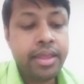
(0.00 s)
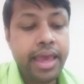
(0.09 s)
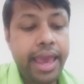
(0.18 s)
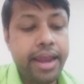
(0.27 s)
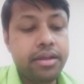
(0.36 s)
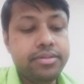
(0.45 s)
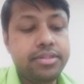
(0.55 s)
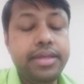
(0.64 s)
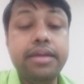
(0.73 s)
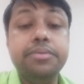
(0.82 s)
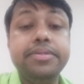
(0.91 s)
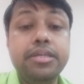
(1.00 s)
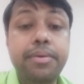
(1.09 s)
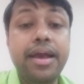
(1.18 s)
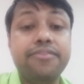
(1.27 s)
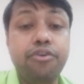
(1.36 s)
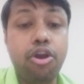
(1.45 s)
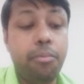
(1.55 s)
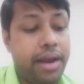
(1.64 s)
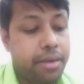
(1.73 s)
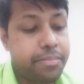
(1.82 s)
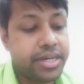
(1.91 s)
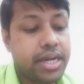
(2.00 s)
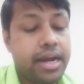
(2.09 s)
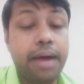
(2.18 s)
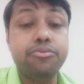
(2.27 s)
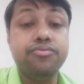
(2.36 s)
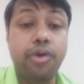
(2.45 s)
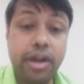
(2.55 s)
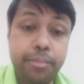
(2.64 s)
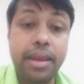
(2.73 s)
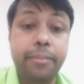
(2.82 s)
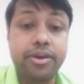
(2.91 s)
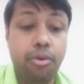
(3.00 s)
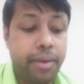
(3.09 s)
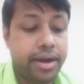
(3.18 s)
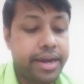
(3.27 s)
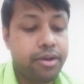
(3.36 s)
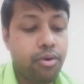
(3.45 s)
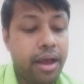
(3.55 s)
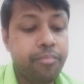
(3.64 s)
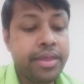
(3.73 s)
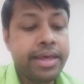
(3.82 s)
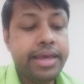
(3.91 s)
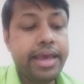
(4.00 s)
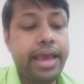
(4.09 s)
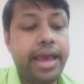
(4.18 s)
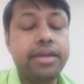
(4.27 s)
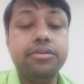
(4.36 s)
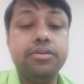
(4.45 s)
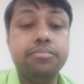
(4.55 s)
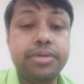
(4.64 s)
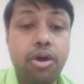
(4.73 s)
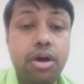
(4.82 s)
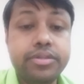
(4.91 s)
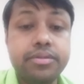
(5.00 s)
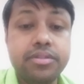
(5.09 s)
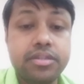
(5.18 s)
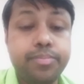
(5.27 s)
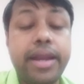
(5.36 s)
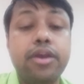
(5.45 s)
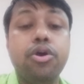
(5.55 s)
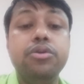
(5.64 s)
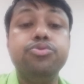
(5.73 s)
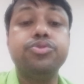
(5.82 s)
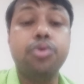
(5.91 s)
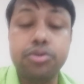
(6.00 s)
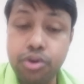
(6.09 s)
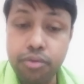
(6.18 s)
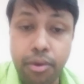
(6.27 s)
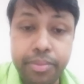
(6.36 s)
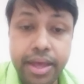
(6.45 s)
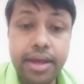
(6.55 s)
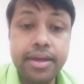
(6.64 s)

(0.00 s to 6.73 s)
and there will be severe fall of blood pressure up to 40 mm of mercury column, and because the spinal cord lose control from the